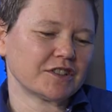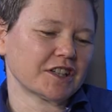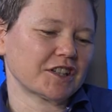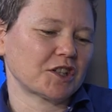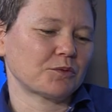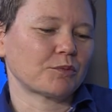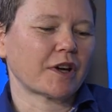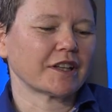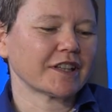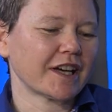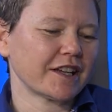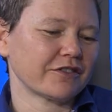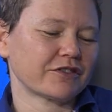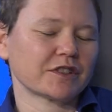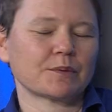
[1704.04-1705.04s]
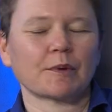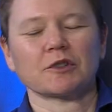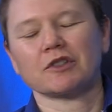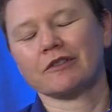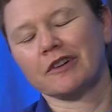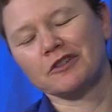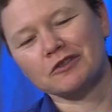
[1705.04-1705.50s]
done in my life,
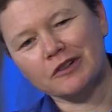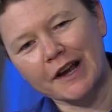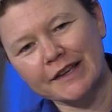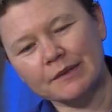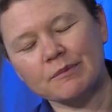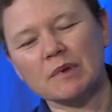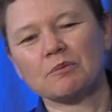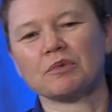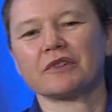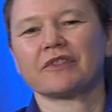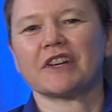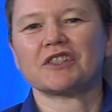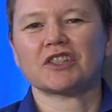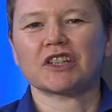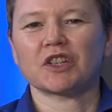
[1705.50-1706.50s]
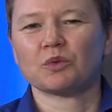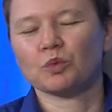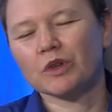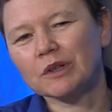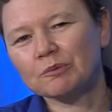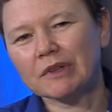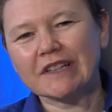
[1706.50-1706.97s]
especially around harassment prevention and
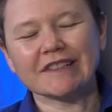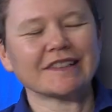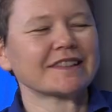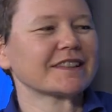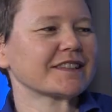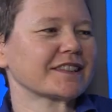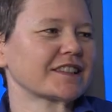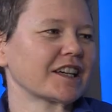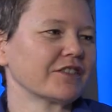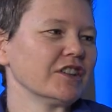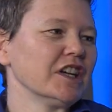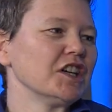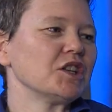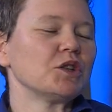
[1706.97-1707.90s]
workplaces and stuff,